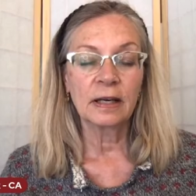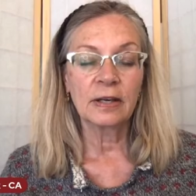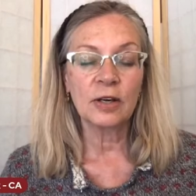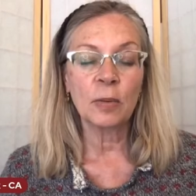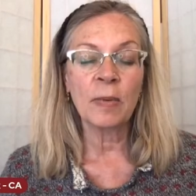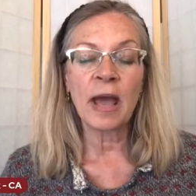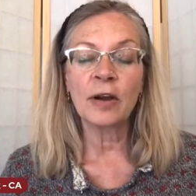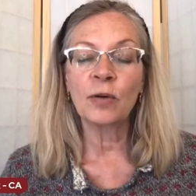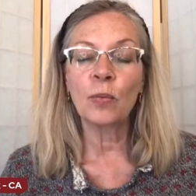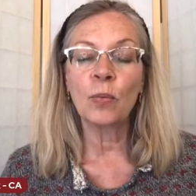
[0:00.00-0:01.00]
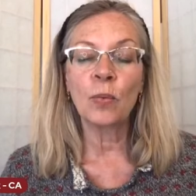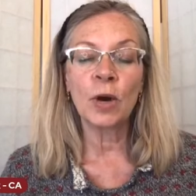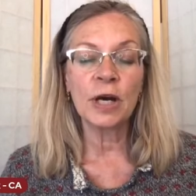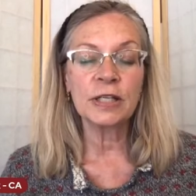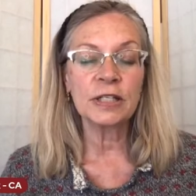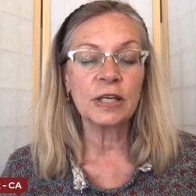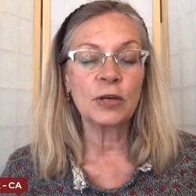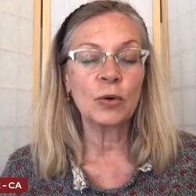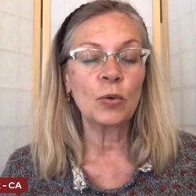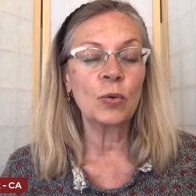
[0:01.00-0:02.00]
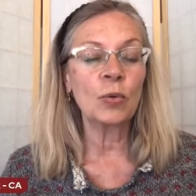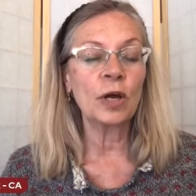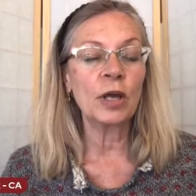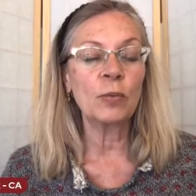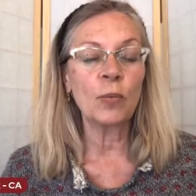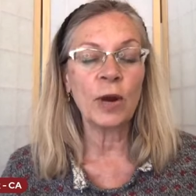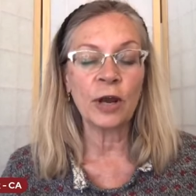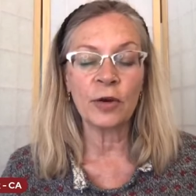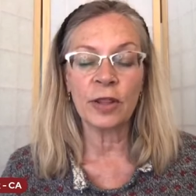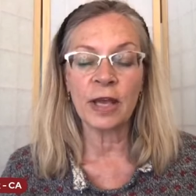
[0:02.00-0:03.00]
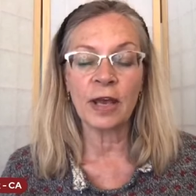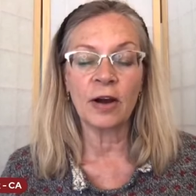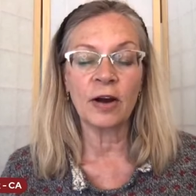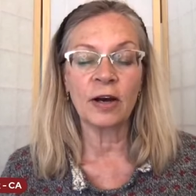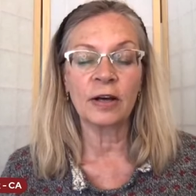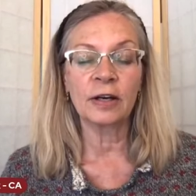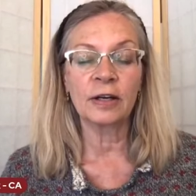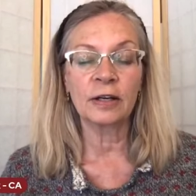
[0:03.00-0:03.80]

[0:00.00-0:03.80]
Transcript: no matter what and who and where they are